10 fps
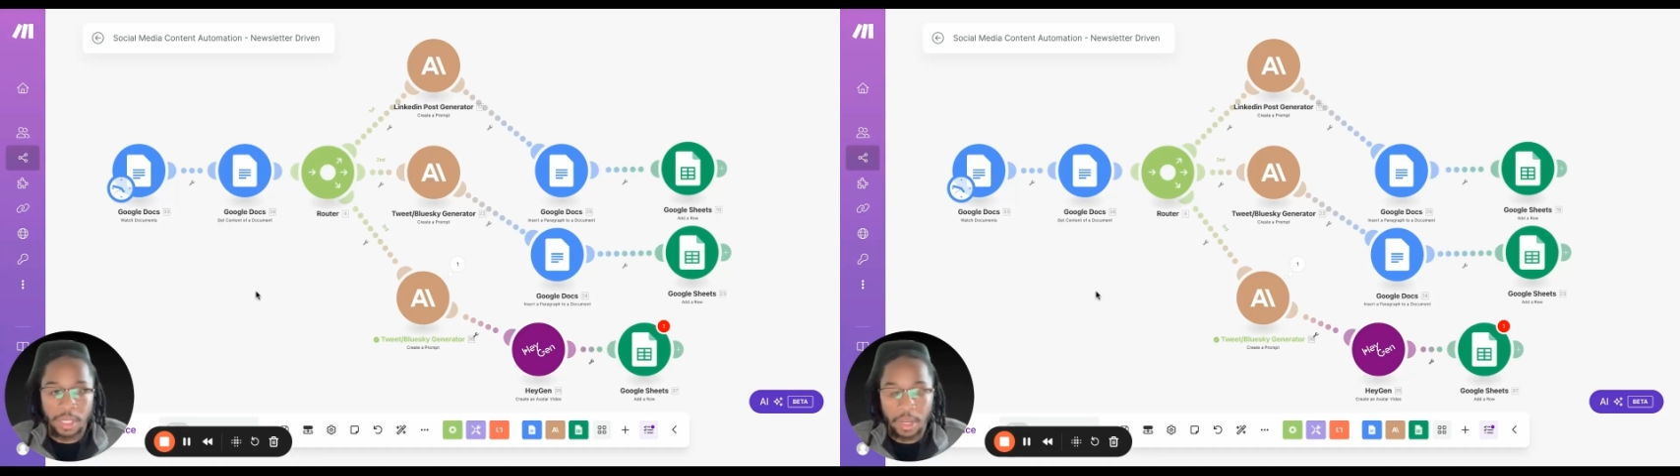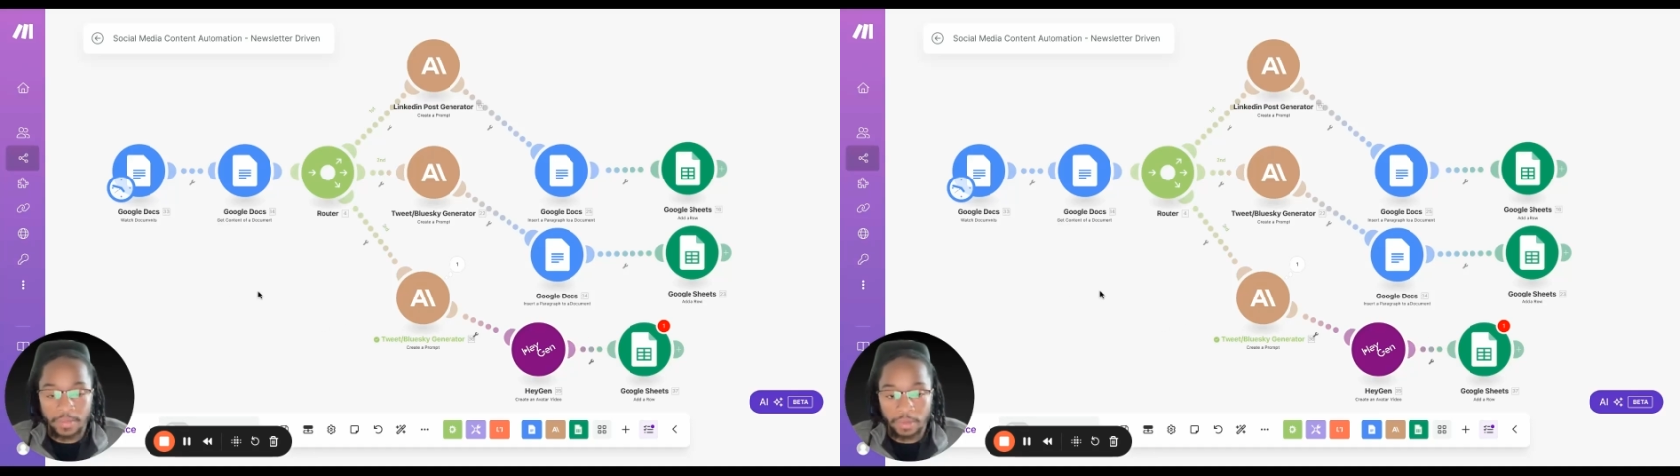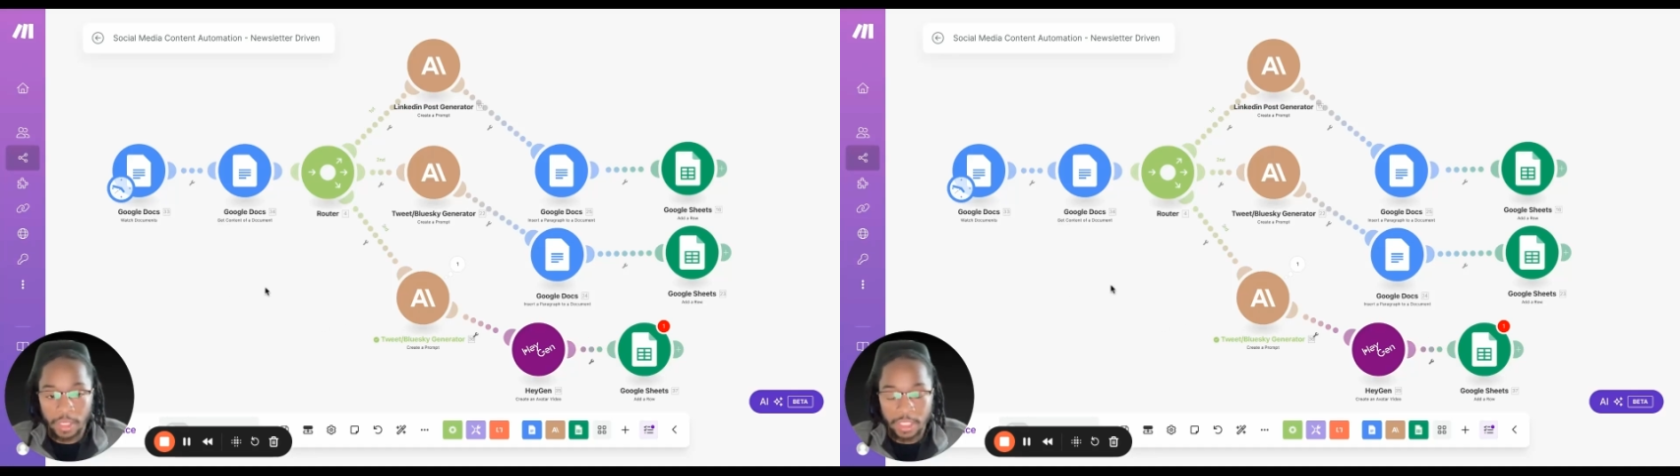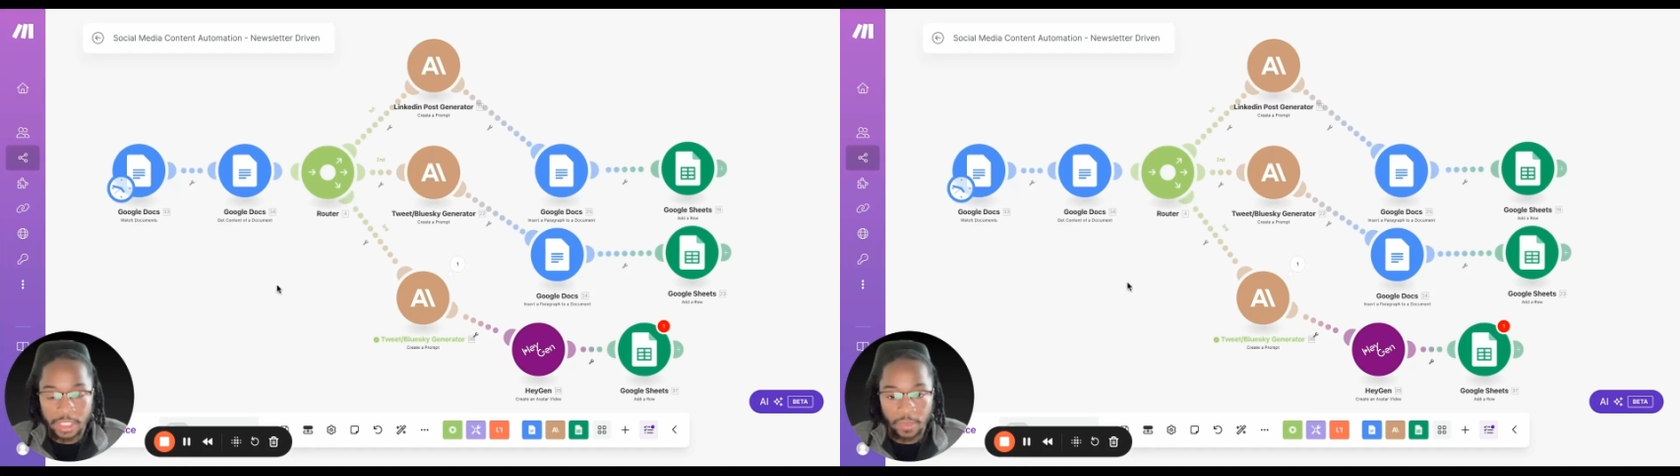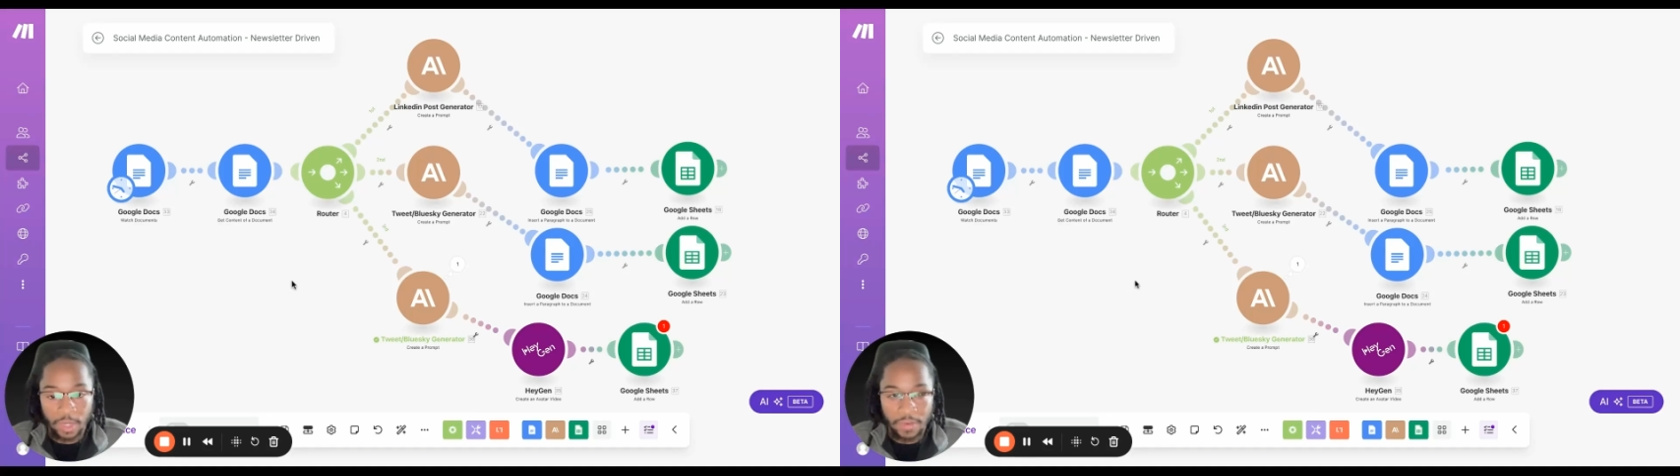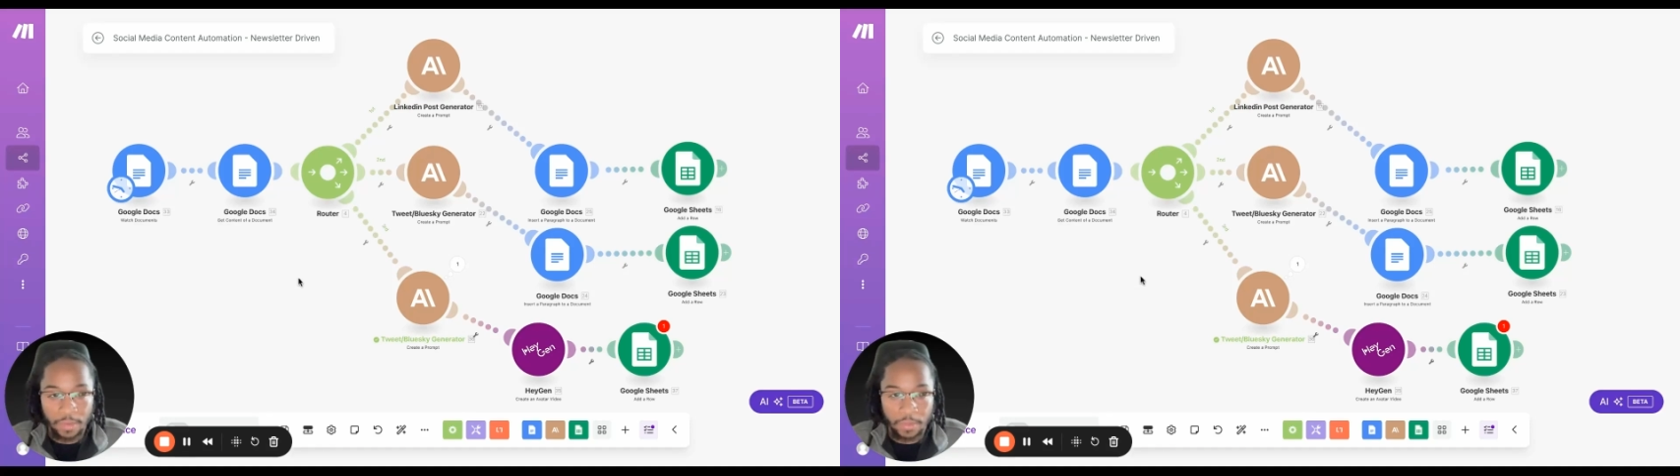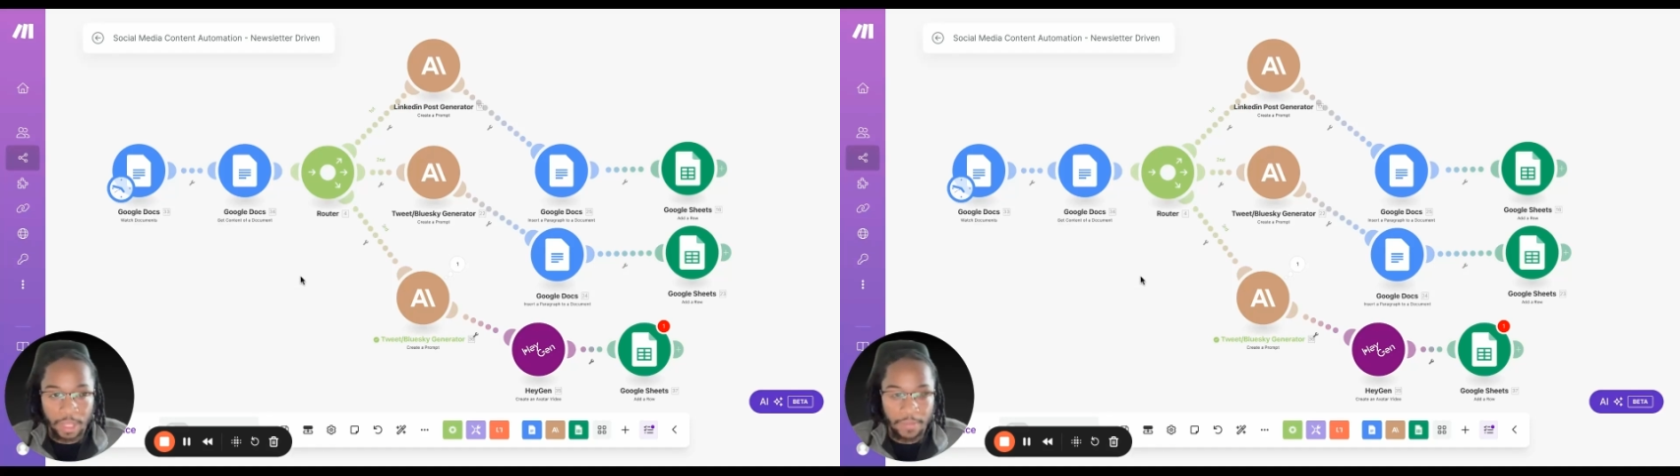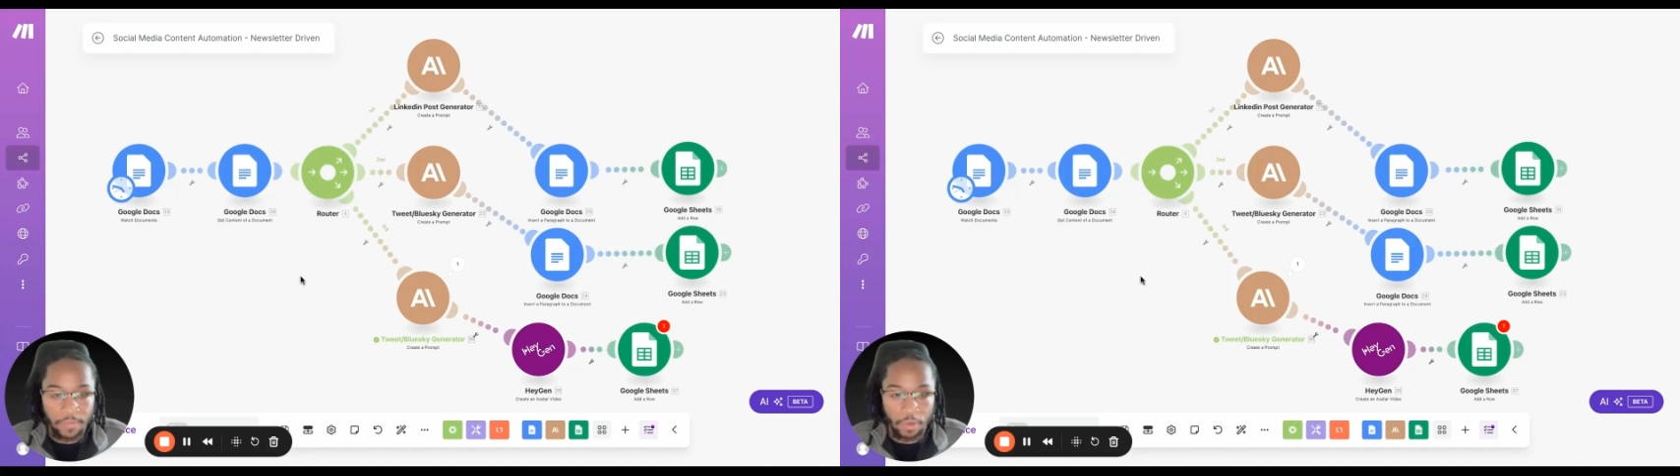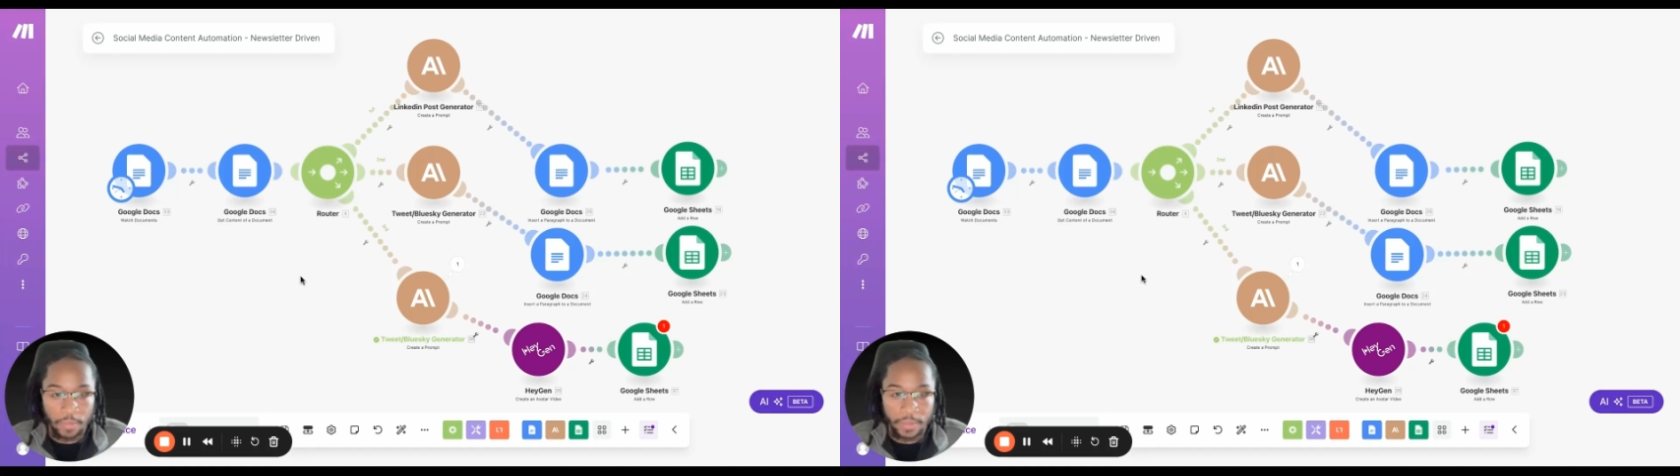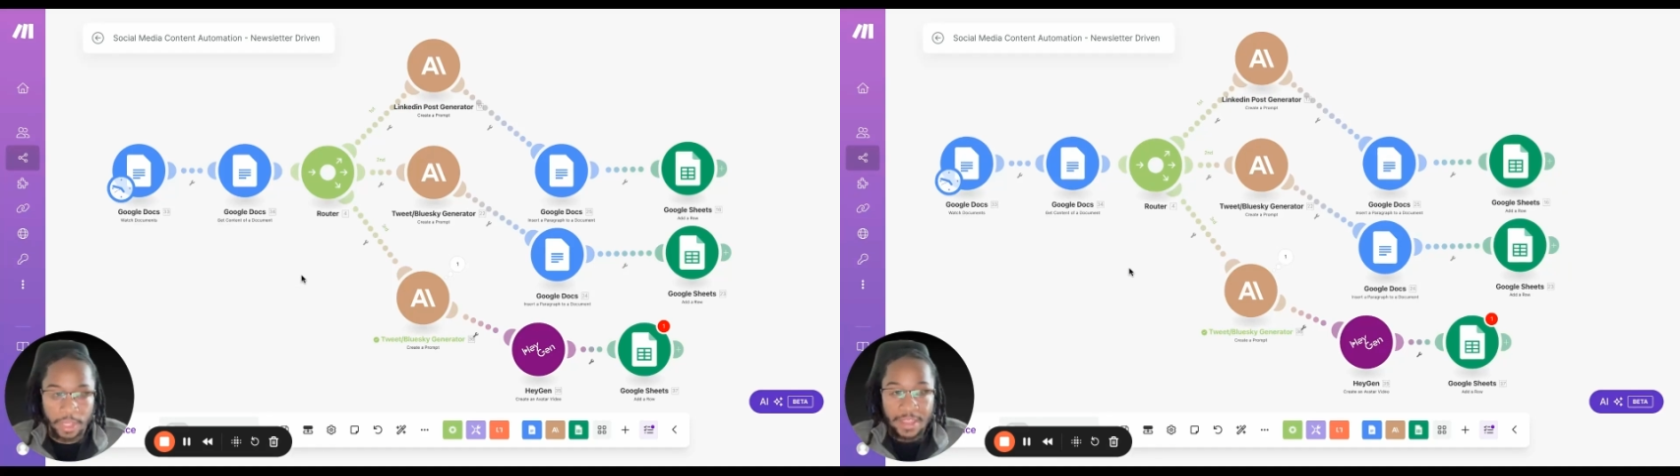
and upload it into whatever platform.